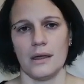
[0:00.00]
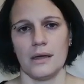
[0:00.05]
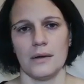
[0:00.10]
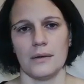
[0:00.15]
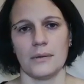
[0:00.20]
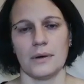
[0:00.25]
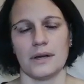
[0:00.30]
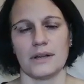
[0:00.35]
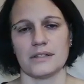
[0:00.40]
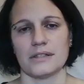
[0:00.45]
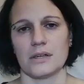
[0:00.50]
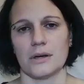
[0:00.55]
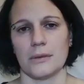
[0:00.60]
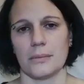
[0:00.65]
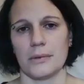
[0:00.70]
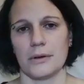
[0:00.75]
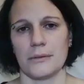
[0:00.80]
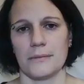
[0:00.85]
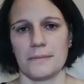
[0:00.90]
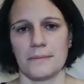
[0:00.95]
it's up.
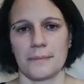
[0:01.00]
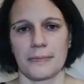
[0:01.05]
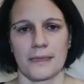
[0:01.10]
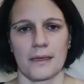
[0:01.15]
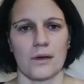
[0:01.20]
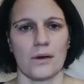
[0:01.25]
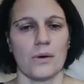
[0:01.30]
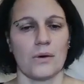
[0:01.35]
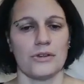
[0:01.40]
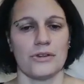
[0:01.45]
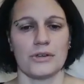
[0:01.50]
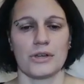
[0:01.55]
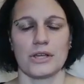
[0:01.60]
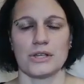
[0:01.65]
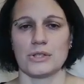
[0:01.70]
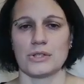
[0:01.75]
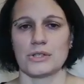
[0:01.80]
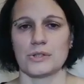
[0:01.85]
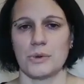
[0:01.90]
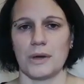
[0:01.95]
Or you can
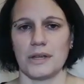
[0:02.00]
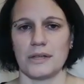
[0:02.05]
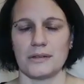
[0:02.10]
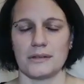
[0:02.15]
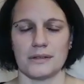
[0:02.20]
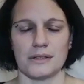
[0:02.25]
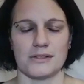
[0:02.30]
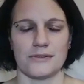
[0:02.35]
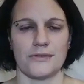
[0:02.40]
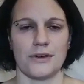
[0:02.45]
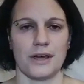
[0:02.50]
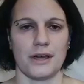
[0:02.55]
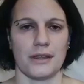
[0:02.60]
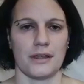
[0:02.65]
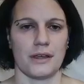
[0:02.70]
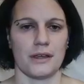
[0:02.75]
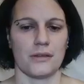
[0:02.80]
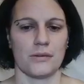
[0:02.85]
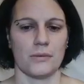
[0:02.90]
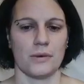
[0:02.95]
just wait. It's fine
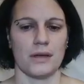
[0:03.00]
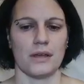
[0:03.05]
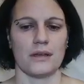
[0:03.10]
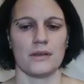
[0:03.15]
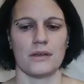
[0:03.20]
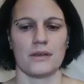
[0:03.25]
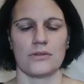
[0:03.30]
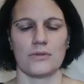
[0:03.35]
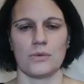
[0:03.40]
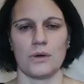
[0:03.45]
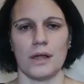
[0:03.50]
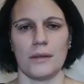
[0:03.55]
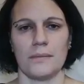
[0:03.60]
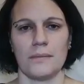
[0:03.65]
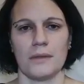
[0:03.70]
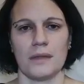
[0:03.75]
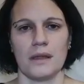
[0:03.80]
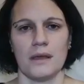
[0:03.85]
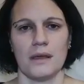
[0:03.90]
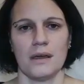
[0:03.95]
that way as well.
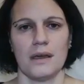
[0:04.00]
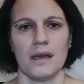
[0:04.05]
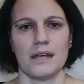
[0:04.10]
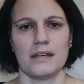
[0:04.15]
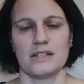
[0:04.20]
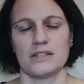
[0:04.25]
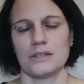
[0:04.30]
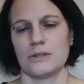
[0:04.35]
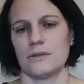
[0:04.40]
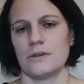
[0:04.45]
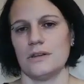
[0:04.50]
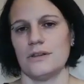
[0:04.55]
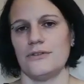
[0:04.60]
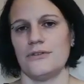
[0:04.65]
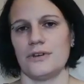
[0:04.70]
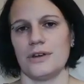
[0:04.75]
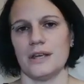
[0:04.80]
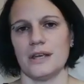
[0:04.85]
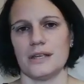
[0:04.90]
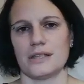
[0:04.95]
And it's totally
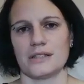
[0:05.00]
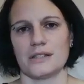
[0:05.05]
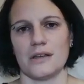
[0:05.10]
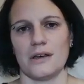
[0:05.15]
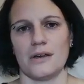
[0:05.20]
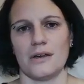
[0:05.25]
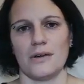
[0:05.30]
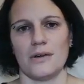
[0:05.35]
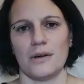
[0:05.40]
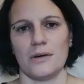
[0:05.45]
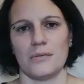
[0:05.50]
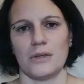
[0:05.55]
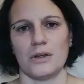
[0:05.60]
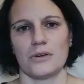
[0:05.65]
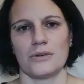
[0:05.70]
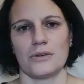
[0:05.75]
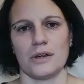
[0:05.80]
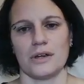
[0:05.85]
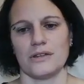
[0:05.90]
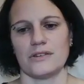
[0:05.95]
free, so I'm not
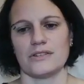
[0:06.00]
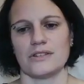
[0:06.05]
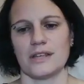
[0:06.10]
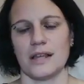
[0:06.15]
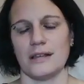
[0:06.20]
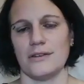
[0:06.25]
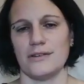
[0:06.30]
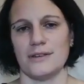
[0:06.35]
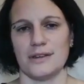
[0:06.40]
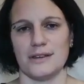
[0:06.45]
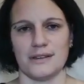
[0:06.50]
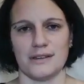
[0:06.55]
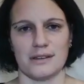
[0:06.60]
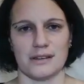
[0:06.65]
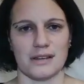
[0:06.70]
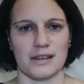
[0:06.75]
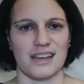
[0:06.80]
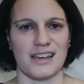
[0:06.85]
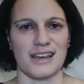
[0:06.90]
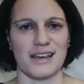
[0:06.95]
trying to sell you
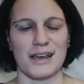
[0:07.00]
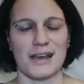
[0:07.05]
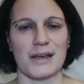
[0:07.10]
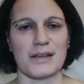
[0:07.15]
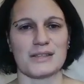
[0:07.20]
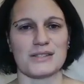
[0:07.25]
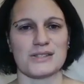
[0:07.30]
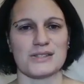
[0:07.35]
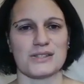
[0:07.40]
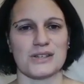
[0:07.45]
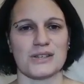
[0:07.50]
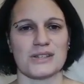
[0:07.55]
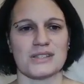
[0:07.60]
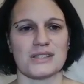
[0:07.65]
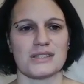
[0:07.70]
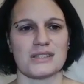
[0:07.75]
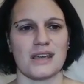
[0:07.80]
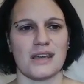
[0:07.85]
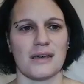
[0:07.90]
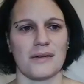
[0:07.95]
anything here. It's
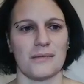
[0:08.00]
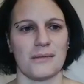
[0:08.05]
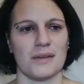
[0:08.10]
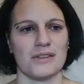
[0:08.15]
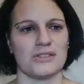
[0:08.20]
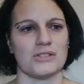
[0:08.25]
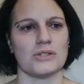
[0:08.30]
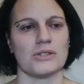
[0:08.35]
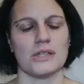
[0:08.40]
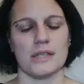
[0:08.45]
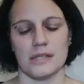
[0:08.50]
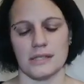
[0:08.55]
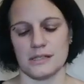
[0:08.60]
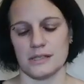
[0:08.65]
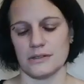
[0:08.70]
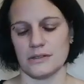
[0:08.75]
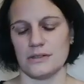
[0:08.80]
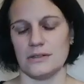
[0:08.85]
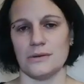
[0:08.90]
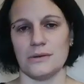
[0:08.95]
just easier
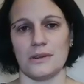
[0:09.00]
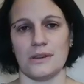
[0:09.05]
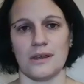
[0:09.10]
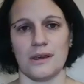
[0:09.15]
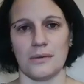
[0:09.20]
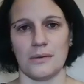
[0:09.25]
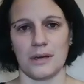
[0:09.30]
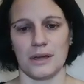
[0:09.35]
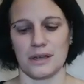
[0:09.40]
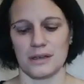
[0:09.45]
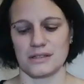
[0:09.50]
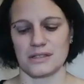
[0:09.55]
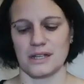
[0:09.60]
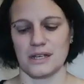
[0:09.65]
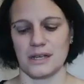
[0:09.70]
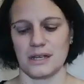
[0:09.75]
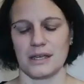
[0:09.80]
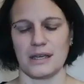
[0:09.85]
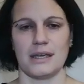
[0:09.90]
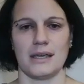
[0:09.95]
to do it that way, because then
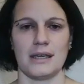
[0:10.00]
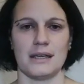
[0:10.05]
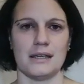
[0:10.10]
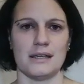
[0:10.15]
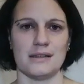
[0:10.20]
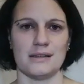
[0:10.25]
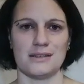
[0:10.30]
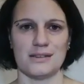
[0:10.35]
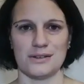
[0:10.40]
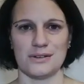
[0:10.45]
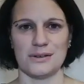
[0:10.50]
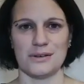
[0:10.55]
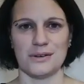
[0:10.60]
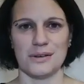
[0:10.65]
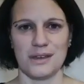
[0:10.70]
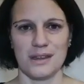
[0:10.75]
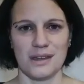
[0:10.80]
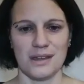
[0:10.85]
I can get into